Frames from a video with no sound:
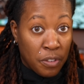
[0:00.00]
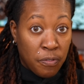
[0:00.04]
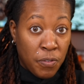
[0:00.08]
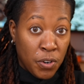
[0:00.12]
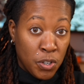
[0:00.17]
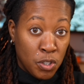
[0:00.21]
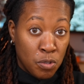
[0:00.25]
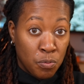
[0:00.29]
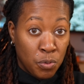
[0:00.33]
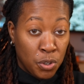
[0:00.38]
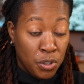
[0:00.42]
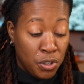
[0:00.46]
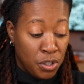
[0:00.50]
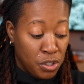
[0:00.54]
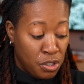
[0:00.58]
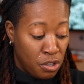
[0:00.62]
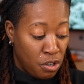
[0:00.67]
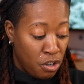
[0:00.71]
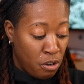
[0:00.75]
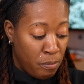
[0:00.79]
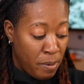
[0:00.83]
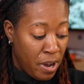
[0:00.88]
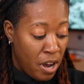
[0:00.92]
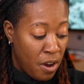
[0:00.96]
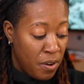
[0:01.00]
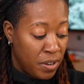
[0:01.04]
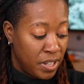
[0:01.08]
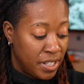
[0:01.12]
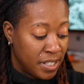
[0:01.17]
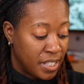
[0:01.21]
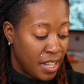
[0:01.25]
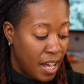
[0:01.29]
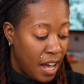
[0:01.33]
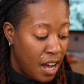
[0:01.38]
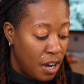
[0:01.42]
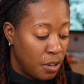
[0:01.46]
the first one we're gonna talk about
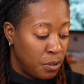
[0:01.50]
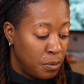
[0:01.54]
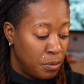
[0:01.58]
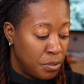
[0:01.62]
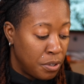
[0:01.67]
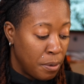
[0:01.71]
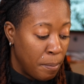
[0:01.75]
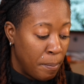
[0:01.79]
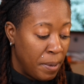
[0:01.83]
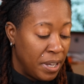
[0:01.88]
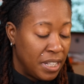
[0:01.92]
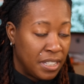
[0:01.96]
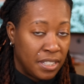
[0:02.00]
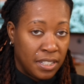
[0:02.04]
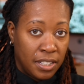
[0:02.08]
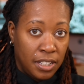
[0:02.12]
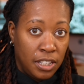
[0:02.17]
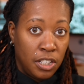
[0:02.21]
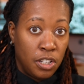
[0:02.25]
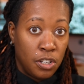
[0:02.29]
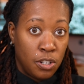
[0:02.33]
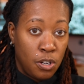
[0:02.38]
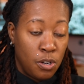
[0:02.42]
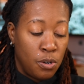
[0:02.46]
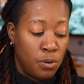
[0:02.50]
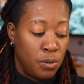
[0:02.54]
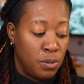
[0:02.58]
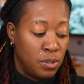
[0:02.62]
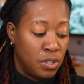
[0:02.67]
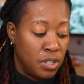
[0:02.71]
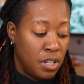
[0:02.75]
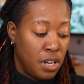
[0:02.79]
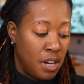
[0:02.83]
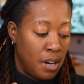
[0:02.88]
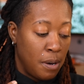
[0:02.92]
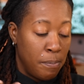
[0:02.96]
is how you can basically
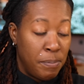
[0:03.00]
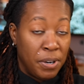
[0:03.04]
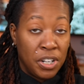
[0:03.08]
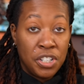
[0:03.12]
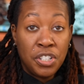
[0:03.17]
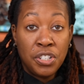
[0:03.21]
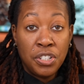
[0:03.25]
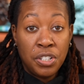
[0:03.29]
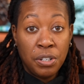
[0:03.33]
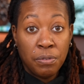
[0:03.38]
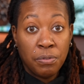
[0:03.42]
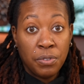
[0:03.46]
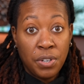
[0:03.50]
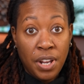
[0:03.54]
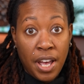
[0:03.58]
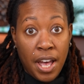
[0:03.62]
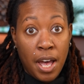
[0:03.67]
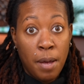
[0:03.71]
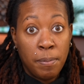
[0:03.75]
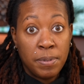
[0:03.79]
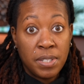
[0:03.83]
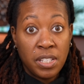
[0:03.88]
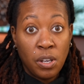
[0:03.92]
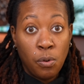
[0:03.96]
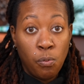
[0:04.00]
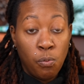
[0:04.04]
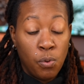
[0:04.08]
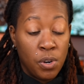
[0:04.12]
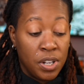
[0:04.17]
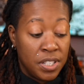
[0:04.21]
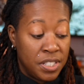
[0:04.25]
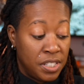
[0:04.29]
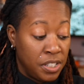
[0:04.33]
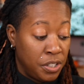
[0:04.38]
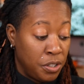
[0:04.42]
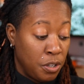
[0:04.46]
close a bunch of different apps at
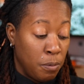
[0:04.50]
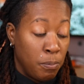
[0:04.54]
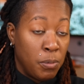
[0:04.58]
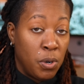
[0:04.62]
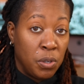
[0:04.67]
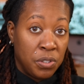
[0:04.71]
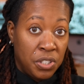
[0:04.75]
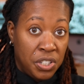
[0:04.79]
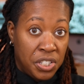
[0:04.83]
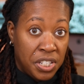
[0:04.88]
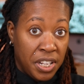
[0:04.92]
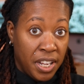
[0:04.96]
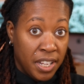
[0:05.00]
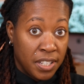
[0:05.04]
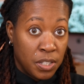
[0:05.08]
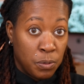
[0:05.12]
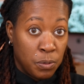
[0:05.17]
once in your multitask